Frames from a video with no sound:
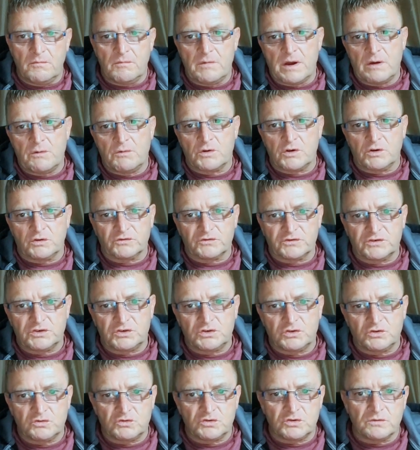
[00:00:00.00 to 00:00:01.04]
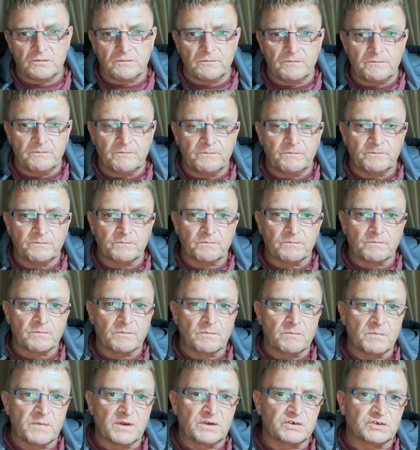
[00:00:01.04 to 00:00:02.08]
our constitution,
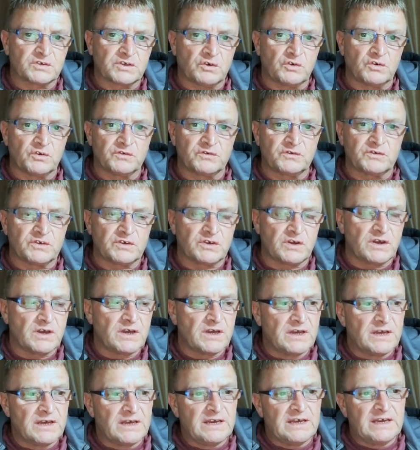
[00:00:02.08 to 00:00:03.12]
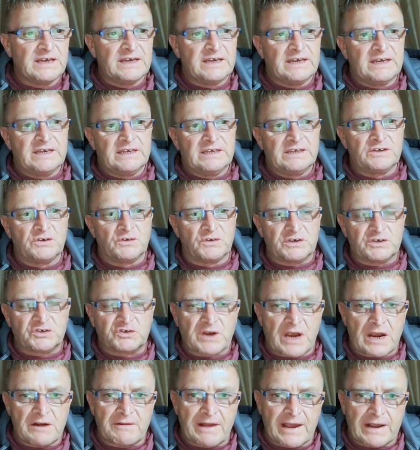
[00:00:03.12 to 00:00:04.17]
because his
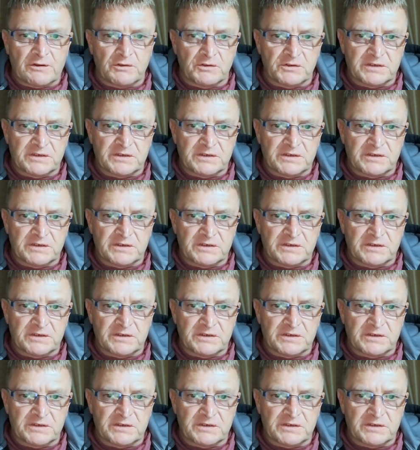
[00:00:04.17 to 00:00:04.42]
track record